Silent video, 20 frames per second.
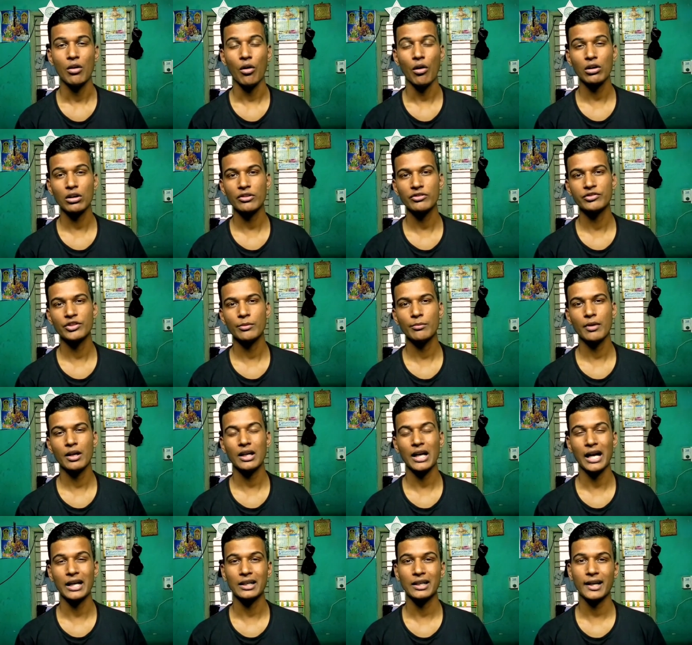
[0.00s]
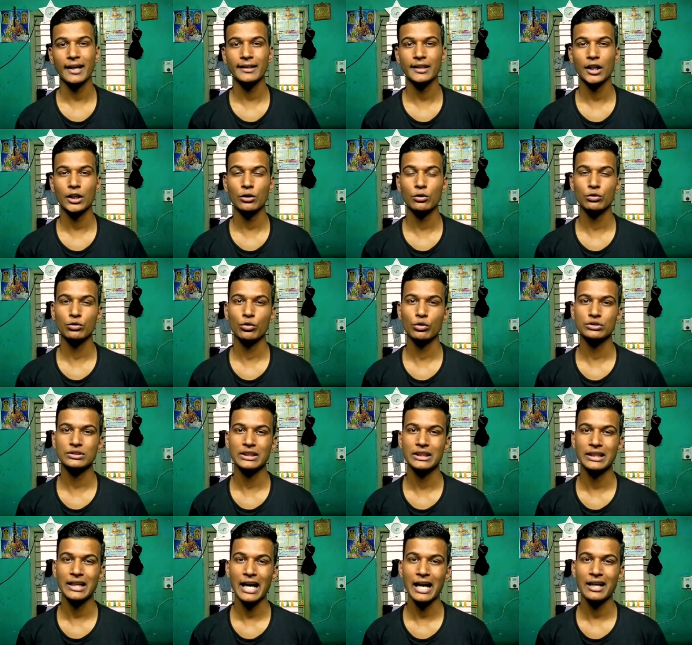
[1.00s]
lot of them are attracted to
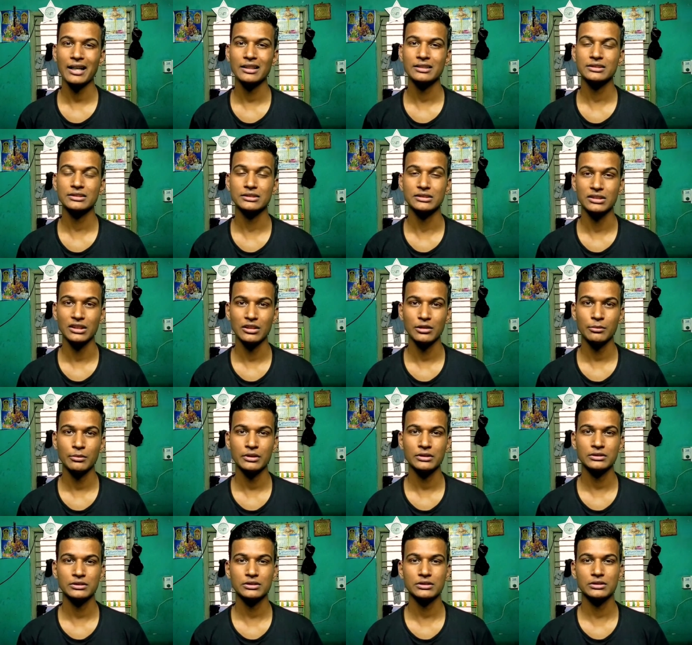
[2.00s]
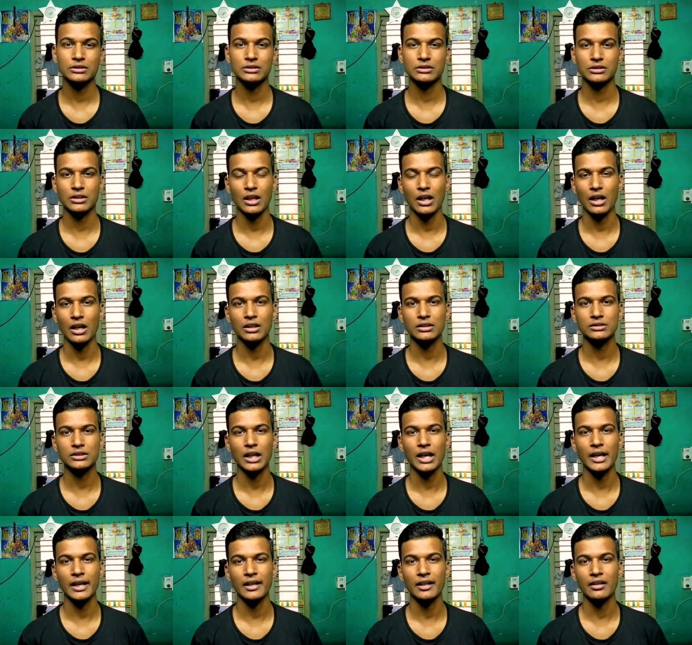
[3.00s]
those Italians, Germans
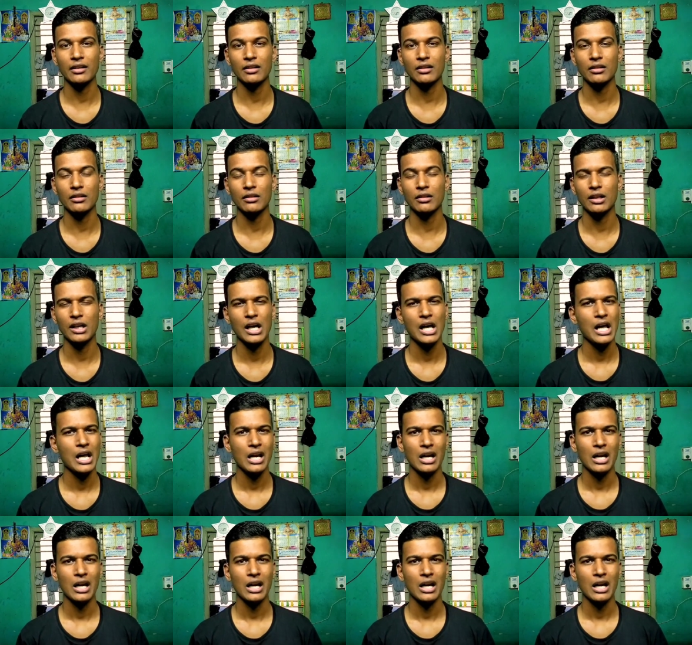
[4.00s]
cars, and uh,